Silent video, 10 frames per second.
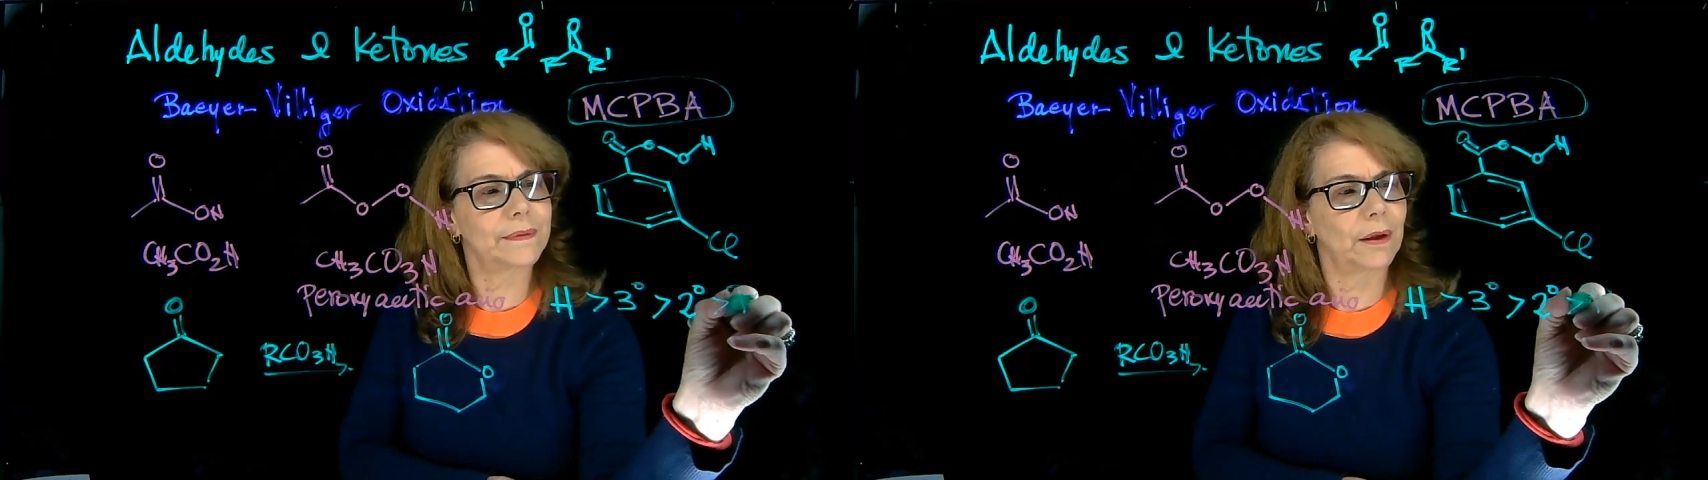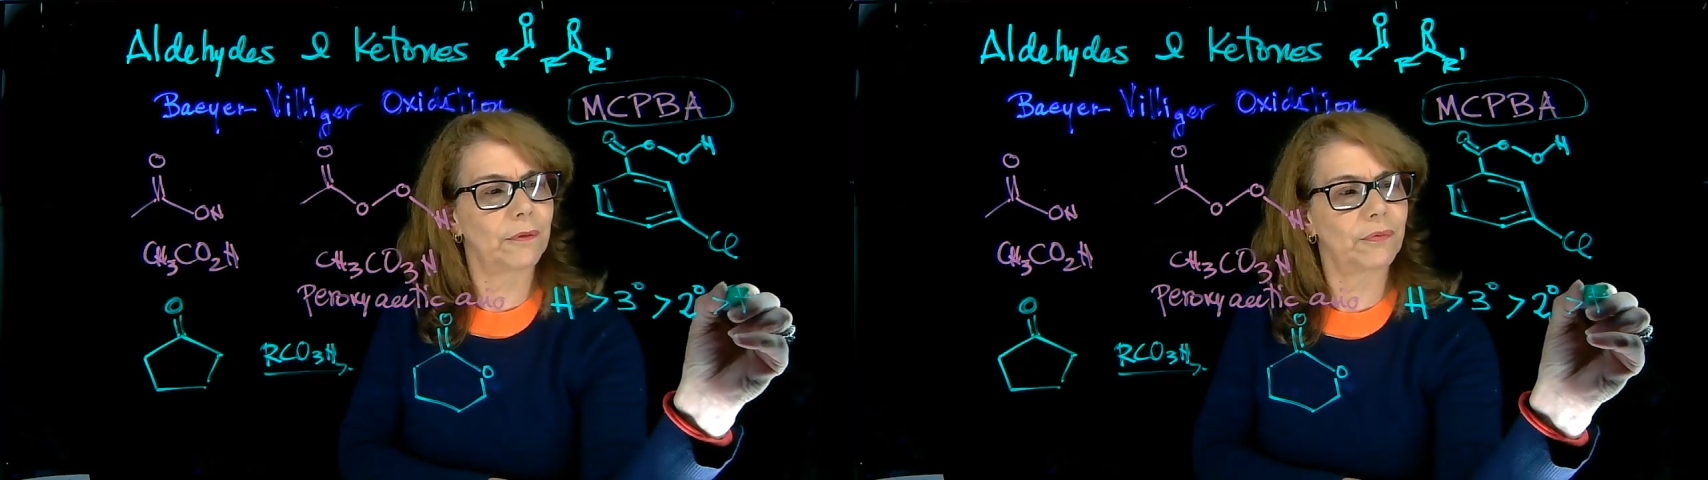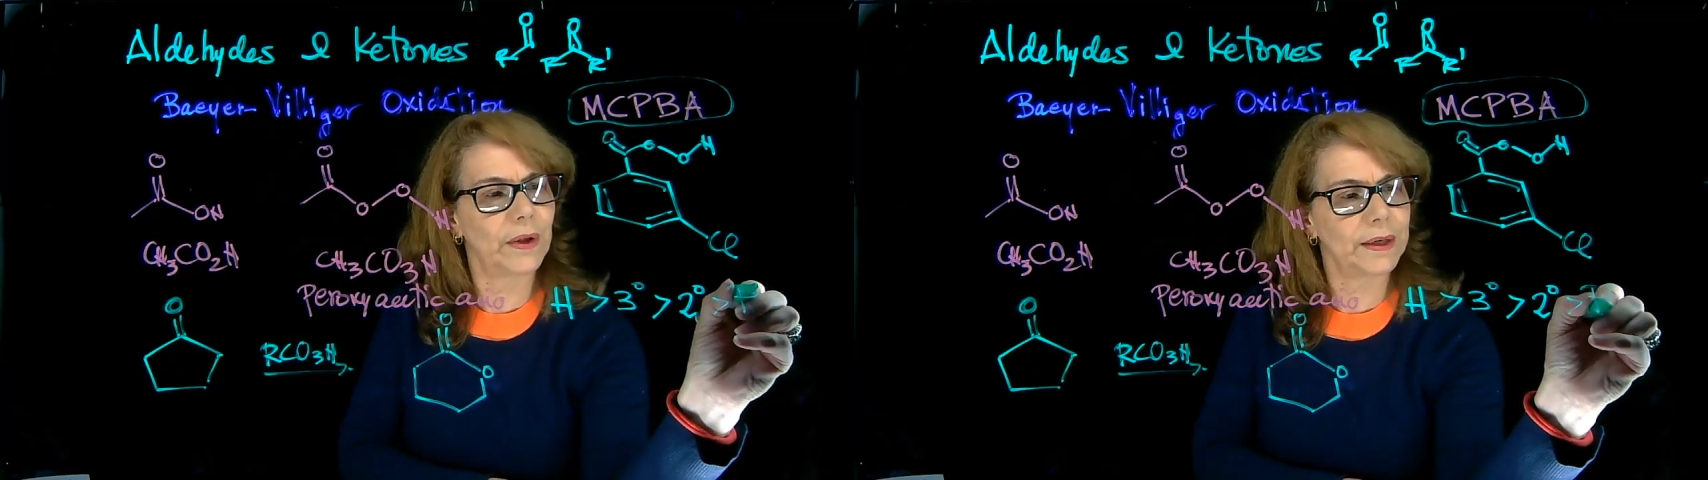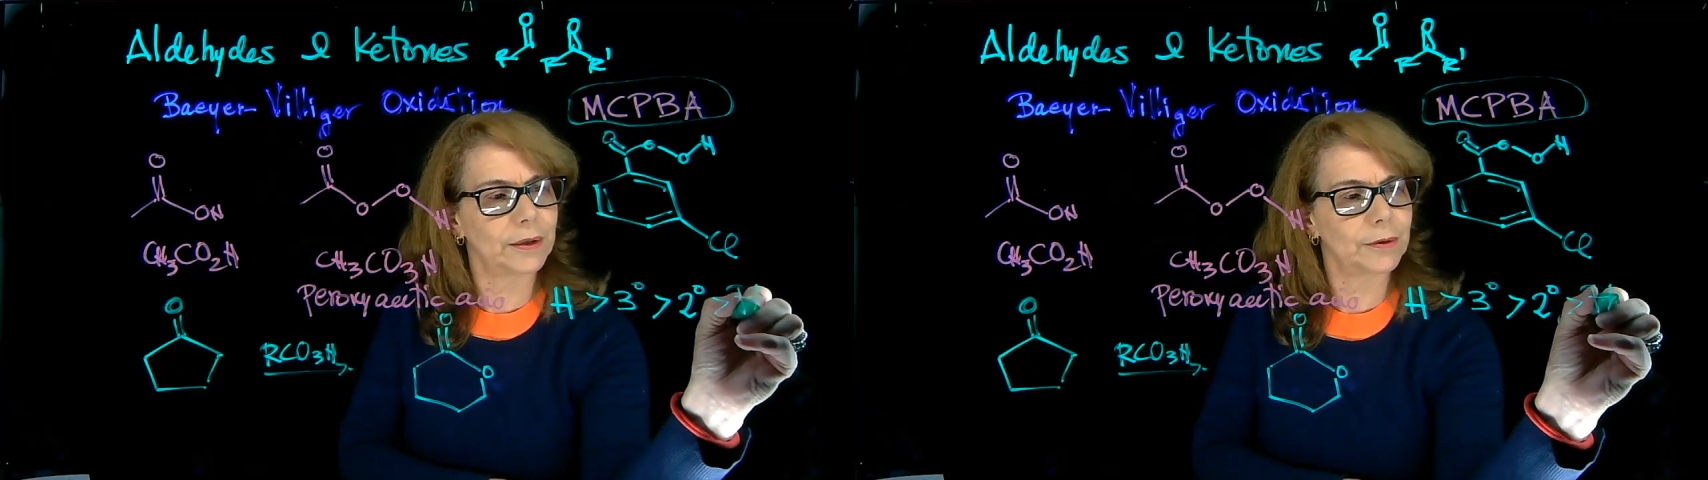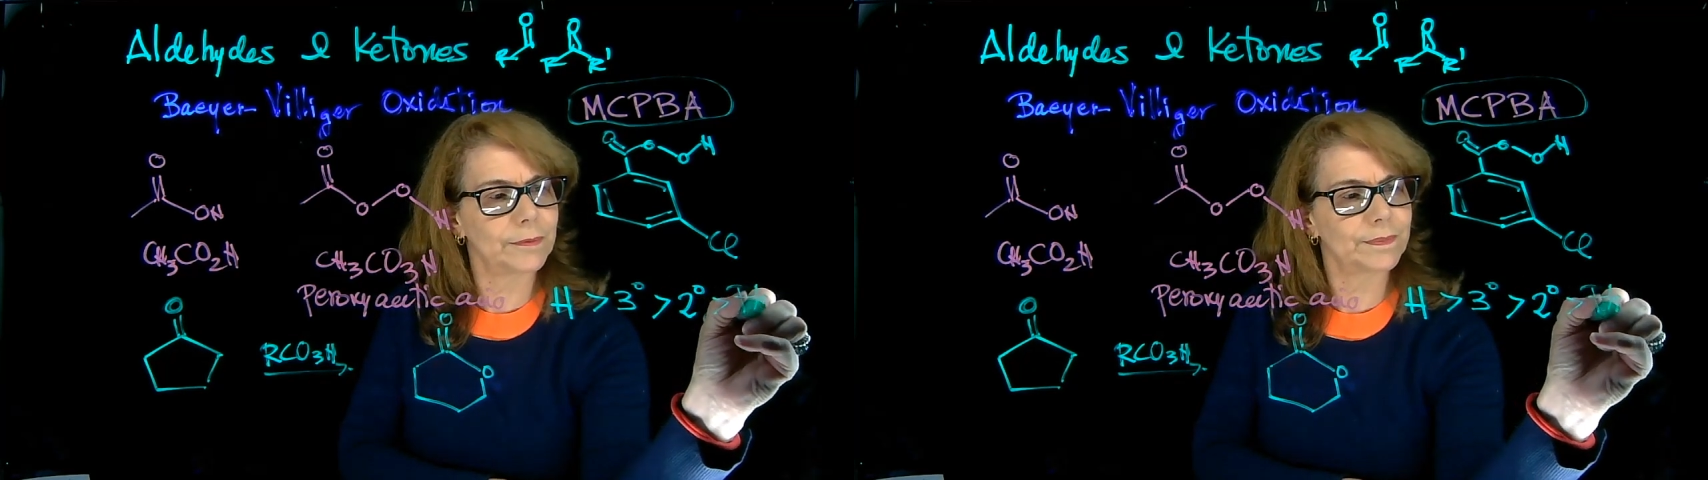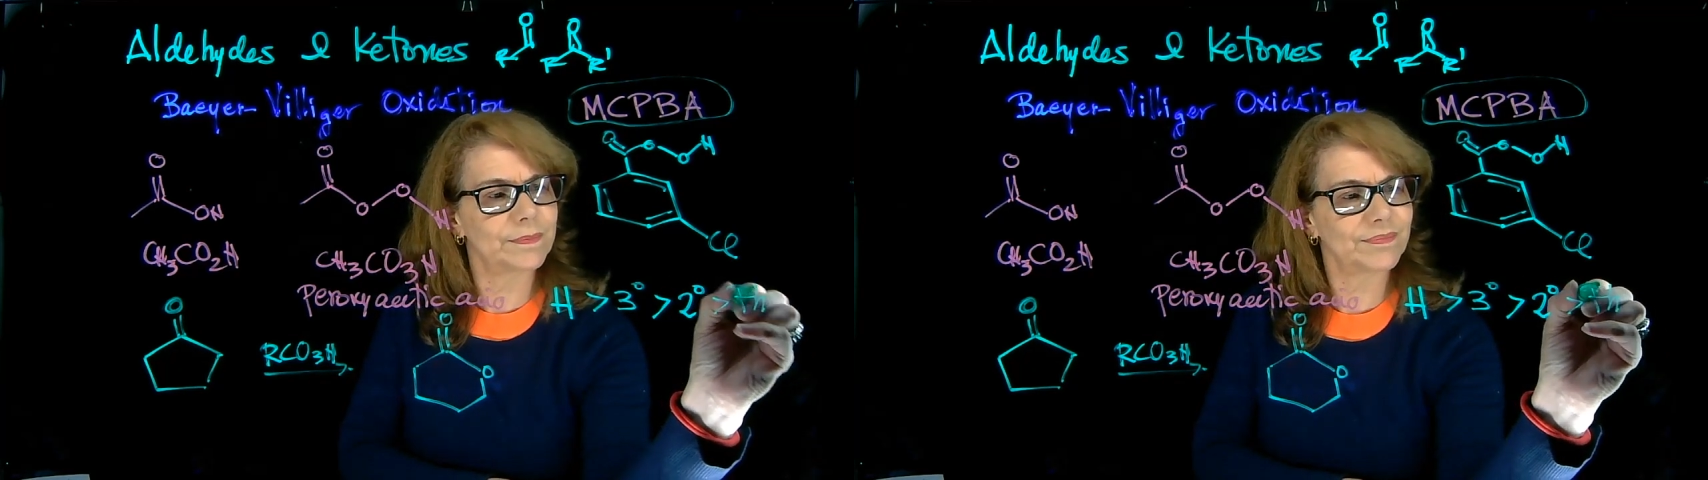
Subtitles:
the phenyl.